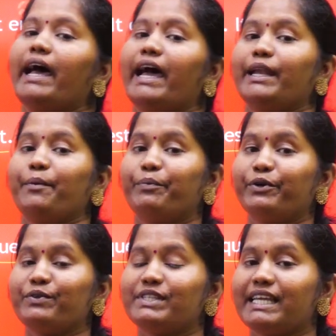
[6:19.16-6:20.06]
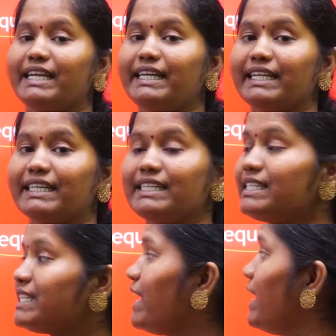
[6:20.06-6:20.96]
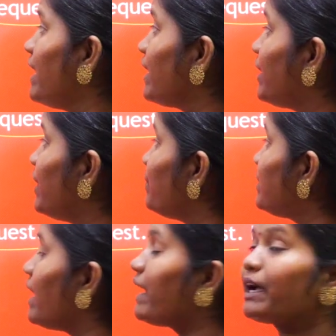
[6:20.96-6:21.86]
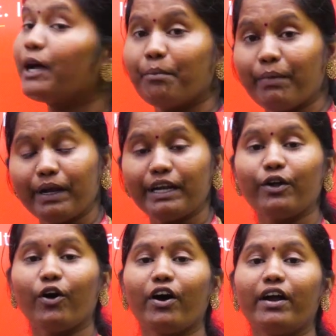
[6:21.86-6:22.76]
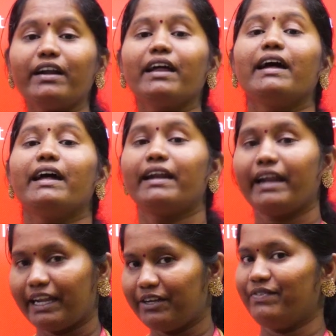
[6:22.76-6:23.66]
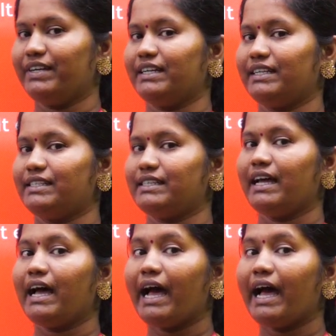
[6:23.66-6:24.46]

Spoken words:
An imperative sentence gives a command or request.